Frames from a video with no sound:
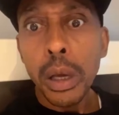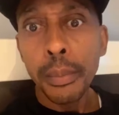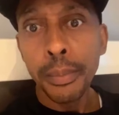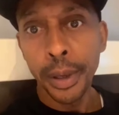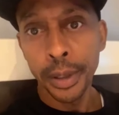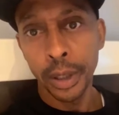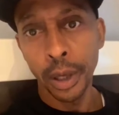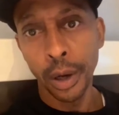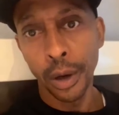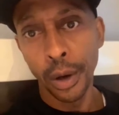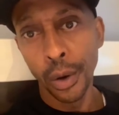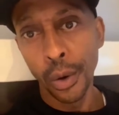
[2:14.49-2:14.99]

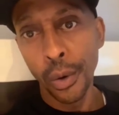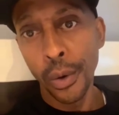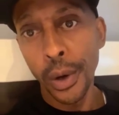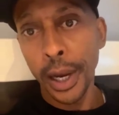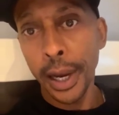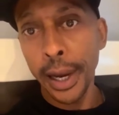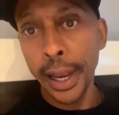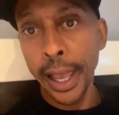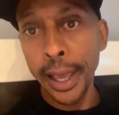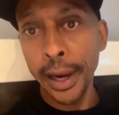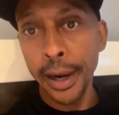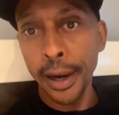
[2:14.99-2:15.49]
But the whole
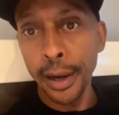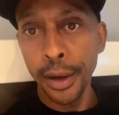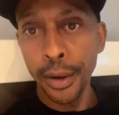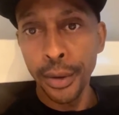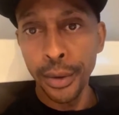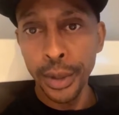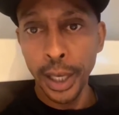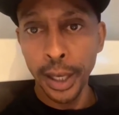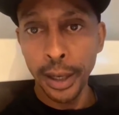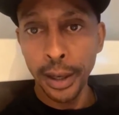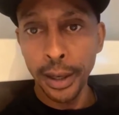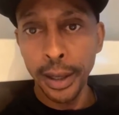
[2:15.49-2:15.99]
Atlanta know
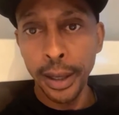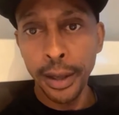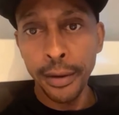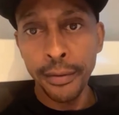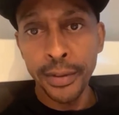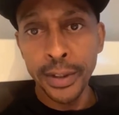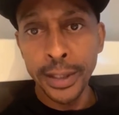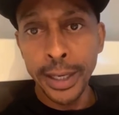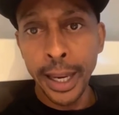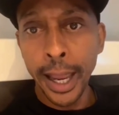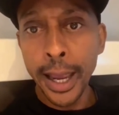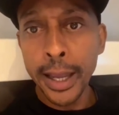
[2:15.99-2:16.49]
you
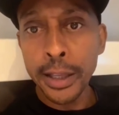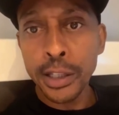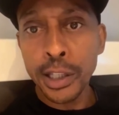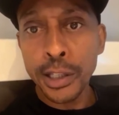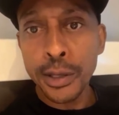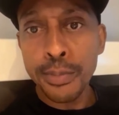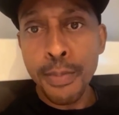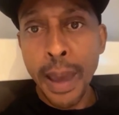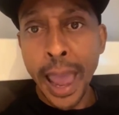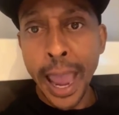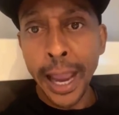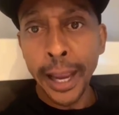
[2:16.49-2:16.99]
live dead
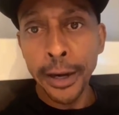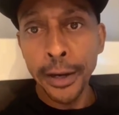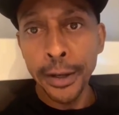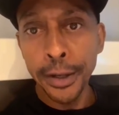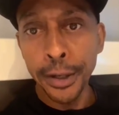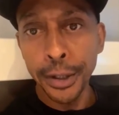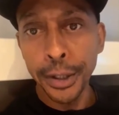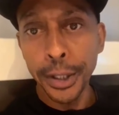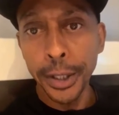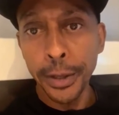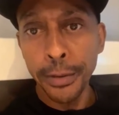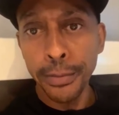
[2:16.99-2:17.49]
smack in the
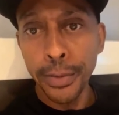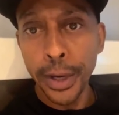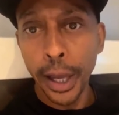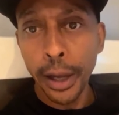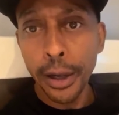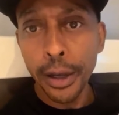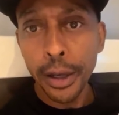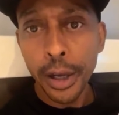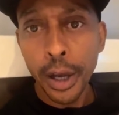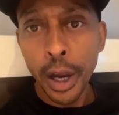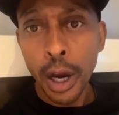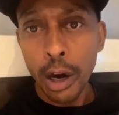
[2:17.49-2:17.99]
hood,
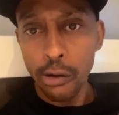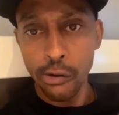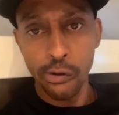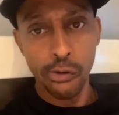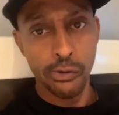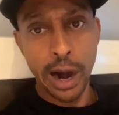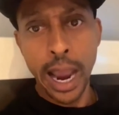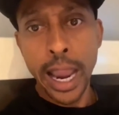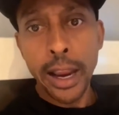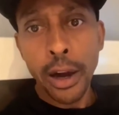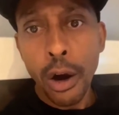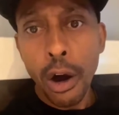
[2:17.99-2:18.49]
nigga.
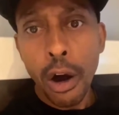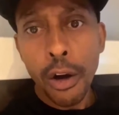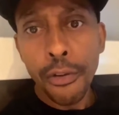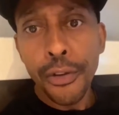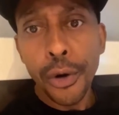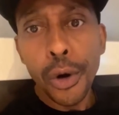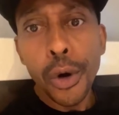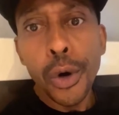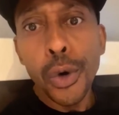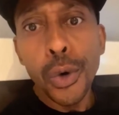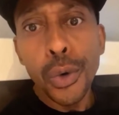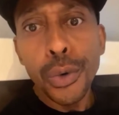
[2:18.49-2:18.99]
Right off
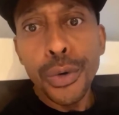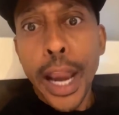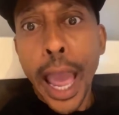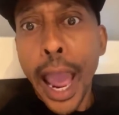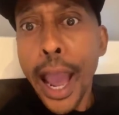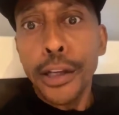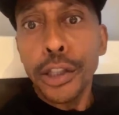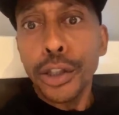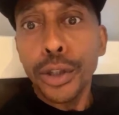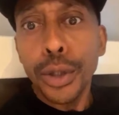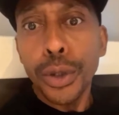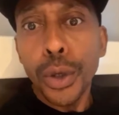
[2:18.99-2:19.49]
Old
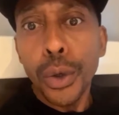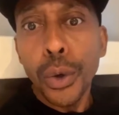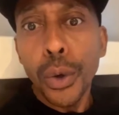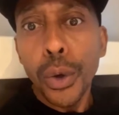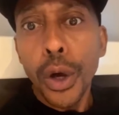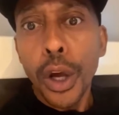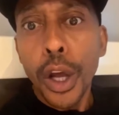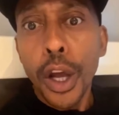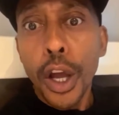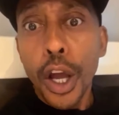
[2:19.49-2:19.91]
National.